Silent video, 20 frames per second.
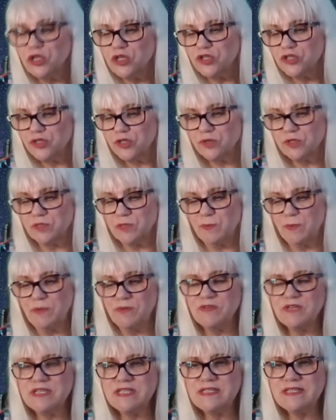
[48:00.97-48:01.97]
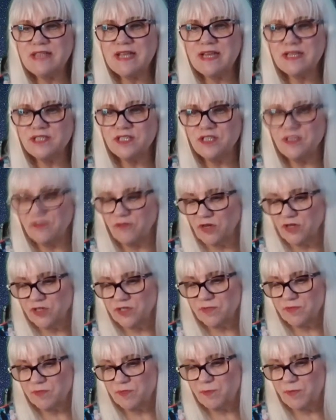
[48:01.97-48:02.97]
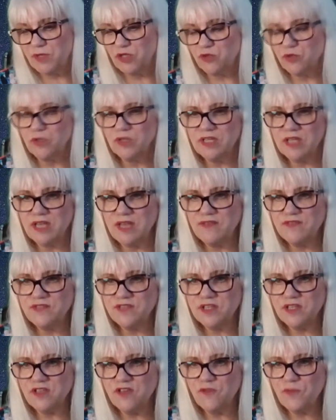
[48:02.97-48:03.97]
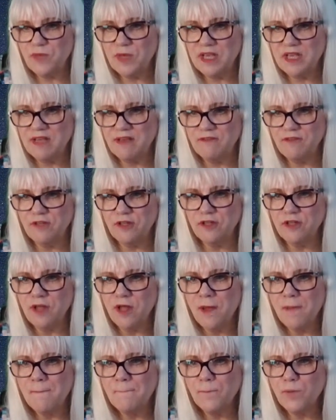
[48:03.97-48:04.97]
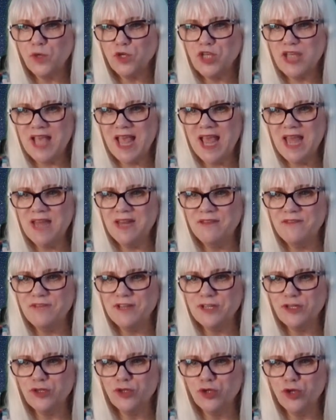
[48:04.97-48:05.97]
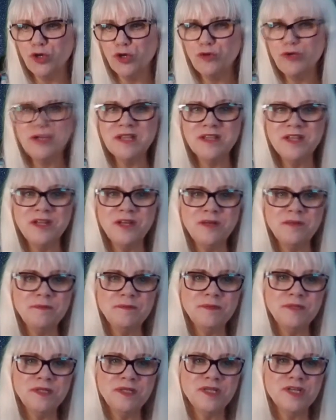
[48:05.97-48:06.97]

So Spirit says that you've got some spiritual gifts that you've been given, but you're kind of ignoring them.